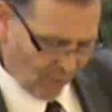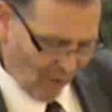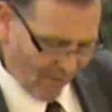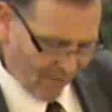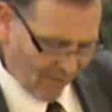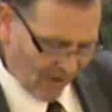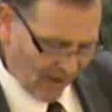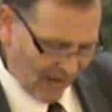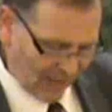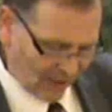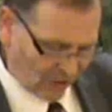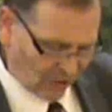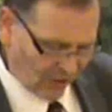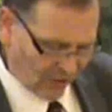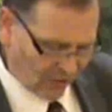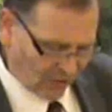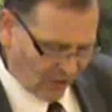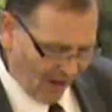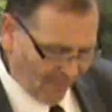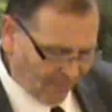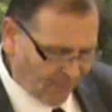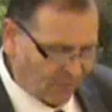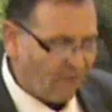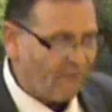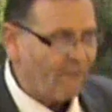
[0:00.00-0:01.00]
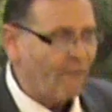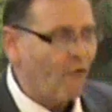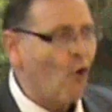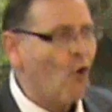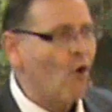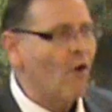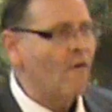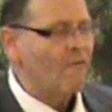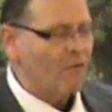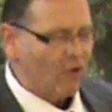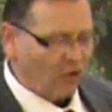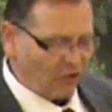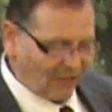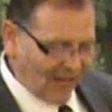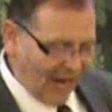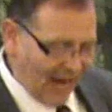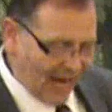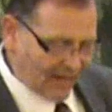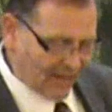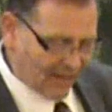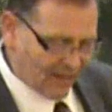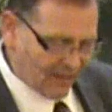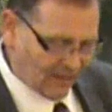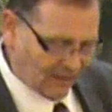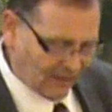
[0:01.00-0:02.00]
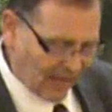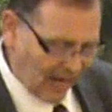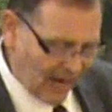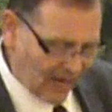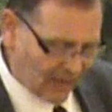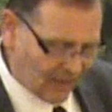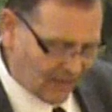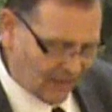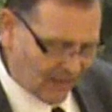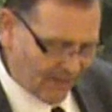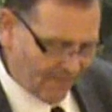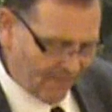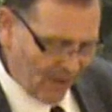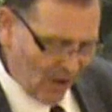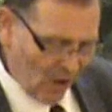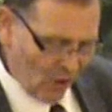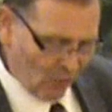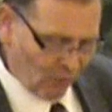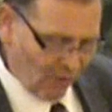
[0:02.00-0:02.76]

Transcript: Revelation chapter 4 and verse 8 it says,